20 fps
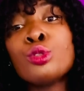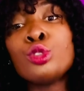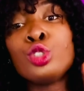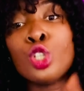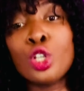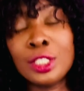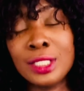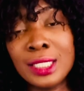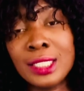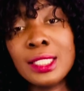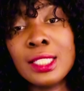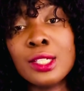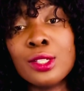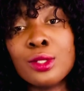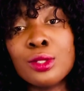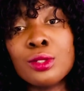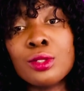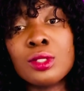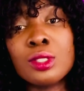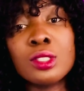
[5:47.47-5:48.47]
your
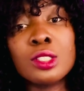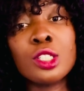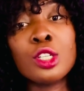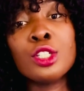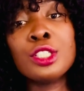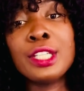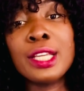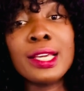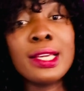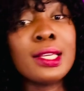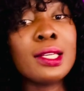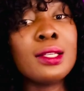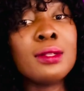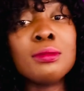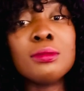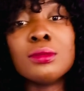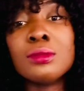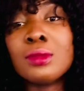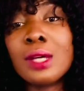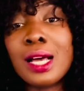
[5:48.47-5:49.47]
details, your
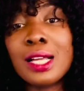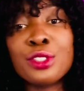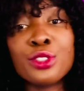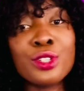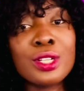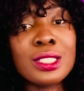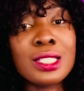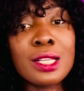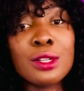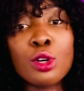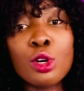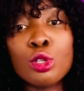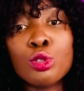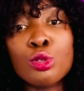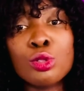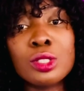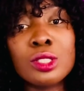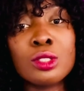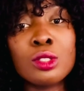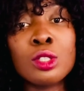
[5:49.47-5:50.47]
name, address, and all
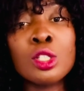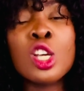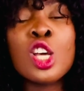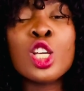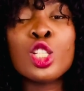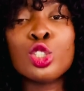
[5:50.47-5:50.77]
those things.